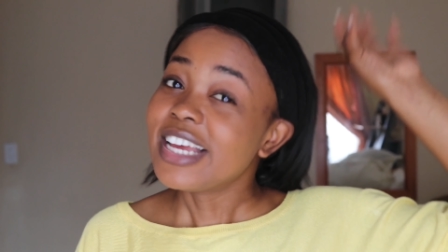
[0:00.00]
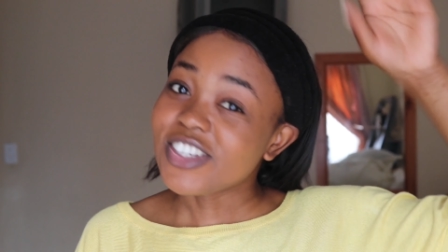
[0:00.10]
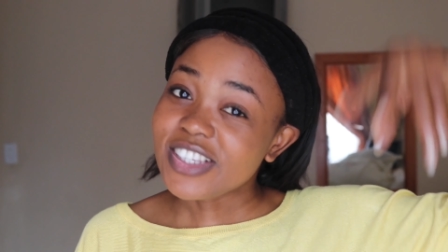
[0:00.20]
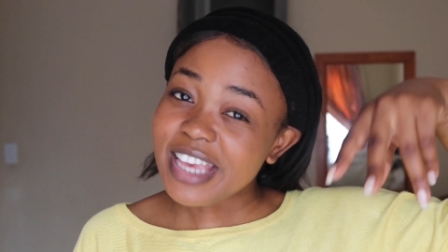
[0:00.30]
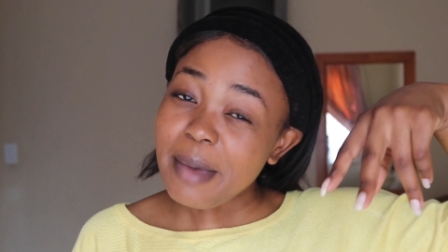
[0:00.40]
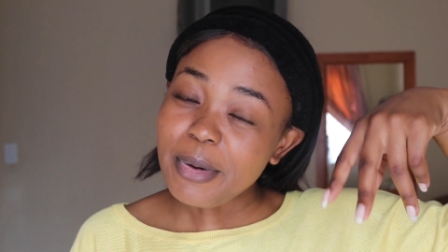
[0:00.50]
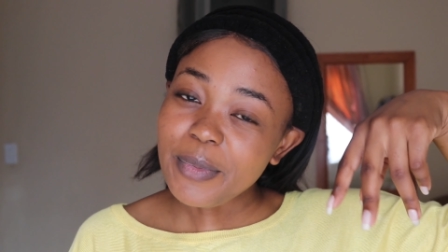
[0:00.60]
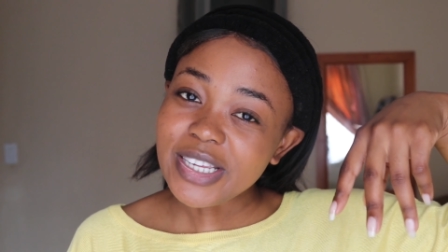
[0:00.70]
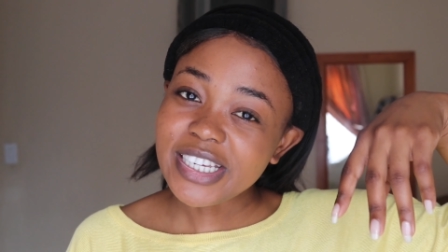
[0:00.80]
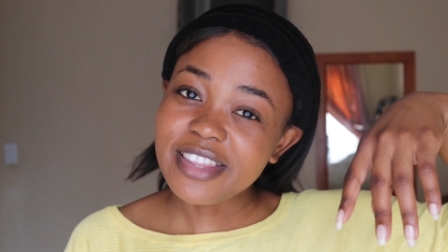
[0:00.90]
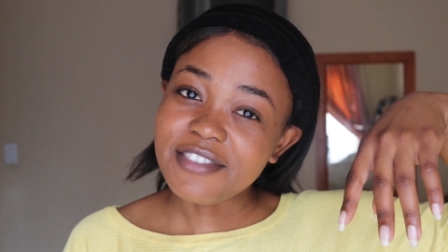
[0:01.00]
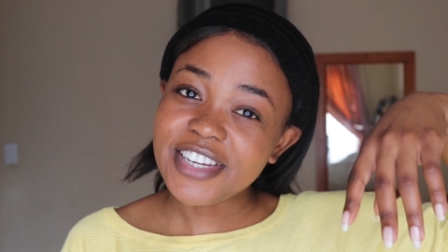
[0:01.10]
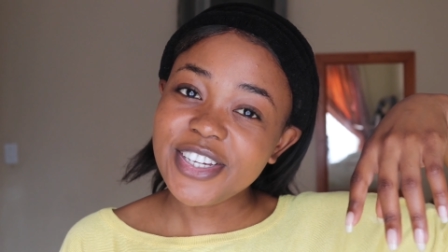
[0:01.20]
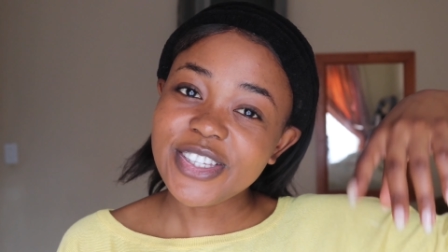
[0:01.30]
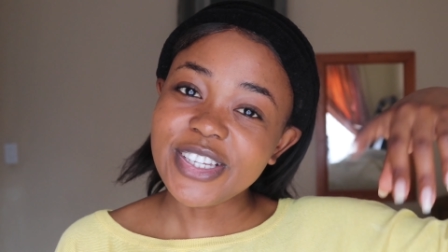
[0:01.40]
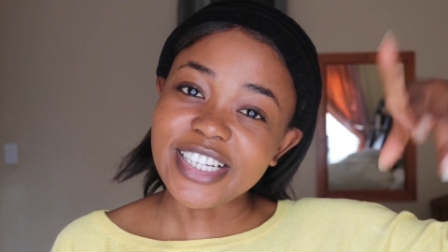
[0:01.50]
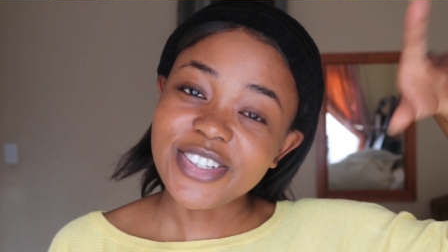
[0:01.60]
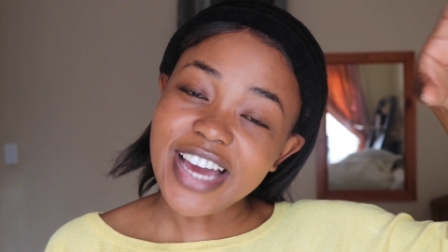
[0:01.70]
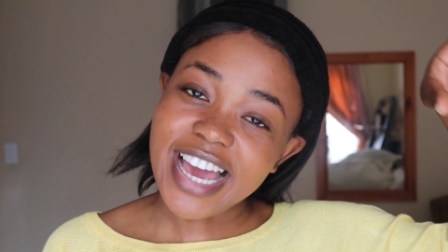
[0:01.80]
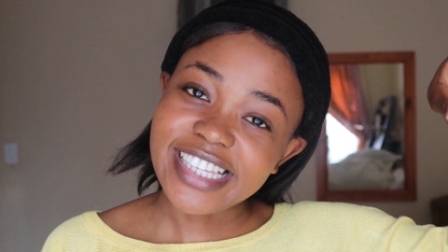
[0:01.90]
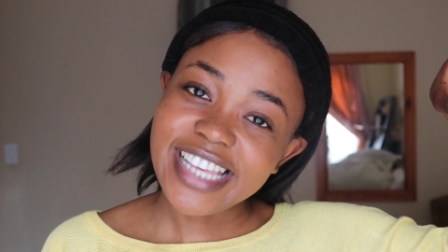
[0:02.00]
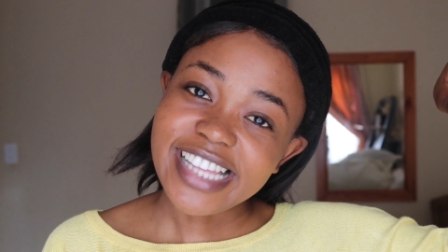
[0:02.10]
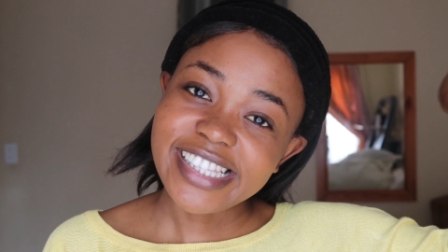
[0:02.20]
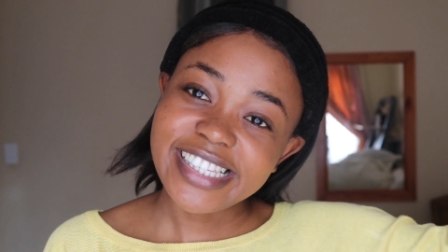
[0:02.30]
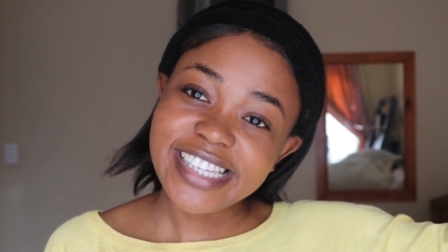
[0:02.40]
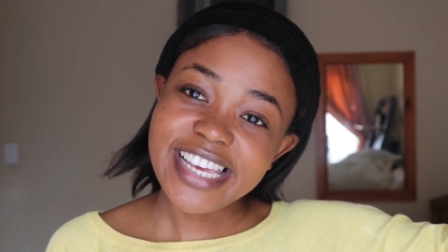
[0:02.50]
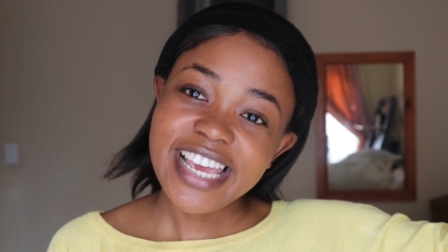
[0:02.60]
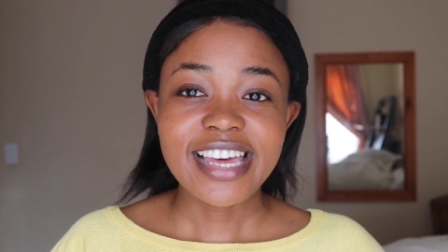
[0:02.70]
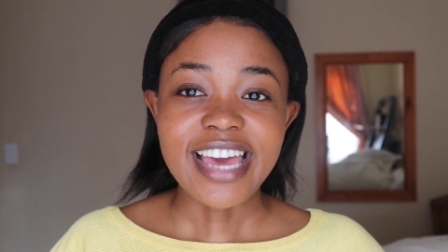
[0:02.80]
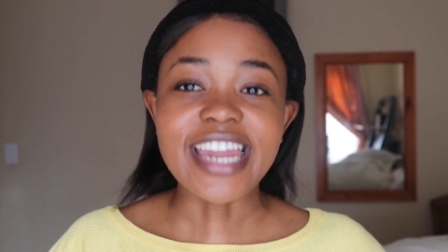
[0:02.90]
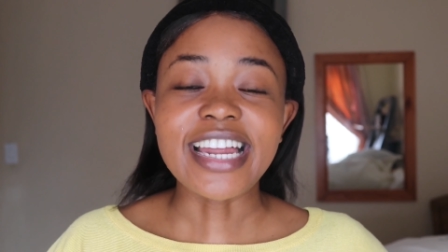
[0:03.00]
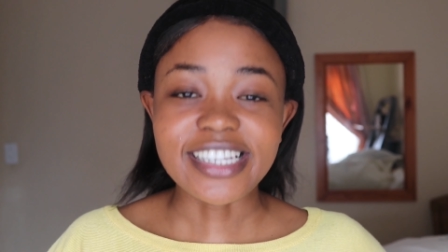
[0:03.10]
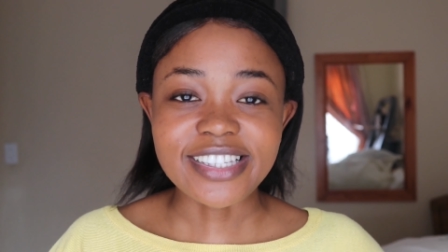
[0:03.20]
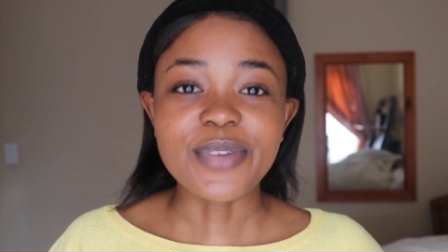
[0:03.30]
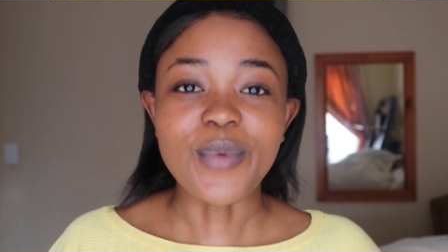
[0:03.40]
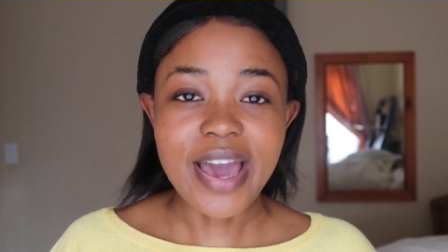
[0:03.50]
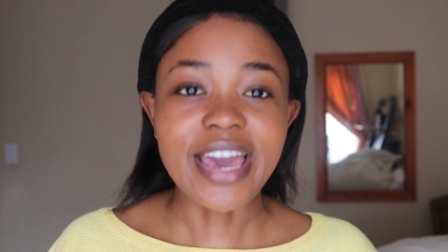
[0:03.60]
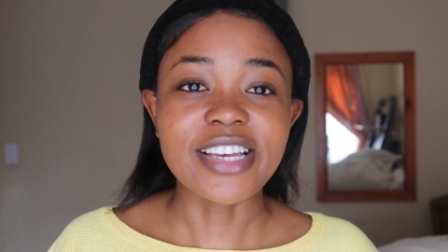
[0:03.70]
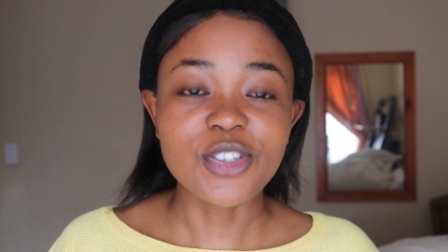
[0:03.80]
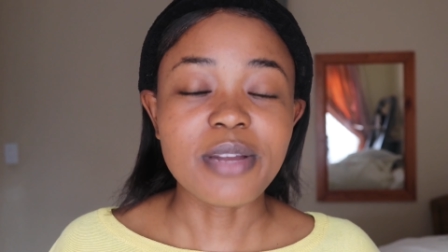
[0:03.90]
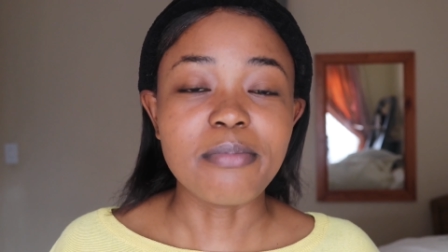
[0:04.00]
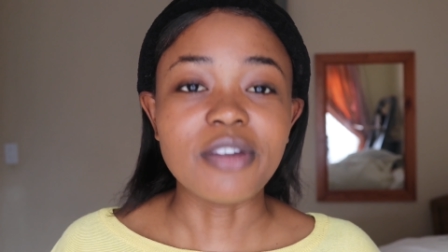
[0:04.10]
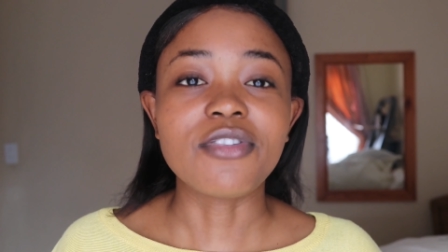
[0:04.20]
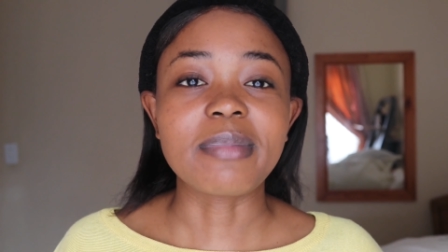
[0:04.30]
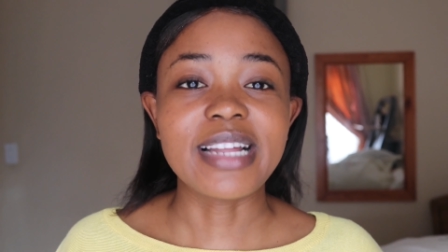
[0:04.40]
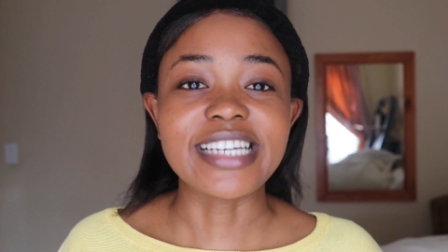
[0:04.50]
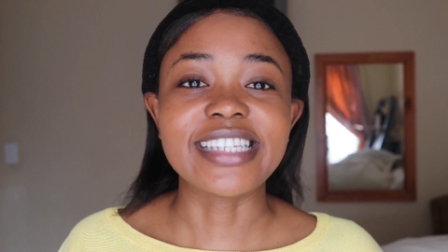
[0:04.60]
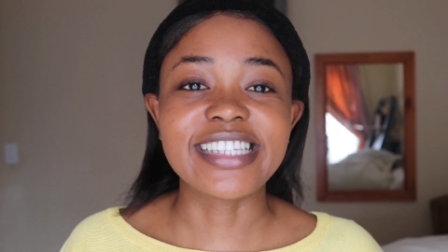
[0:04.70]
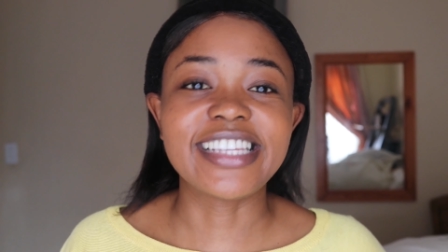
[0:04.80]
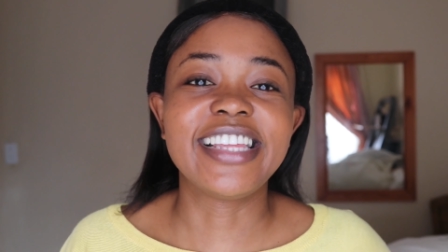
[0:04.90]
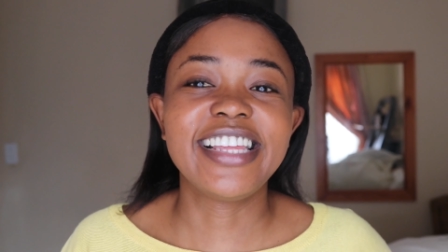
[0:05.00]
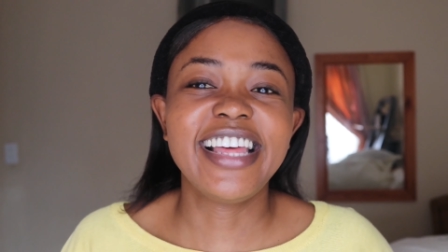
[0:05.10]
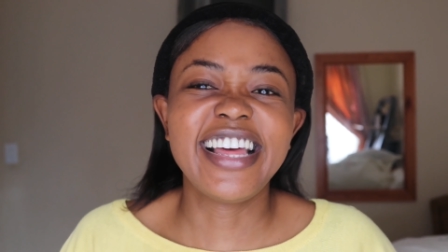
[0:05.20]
Just keep on watching the video so that you guys can see and understand why I actually bought from Clicks.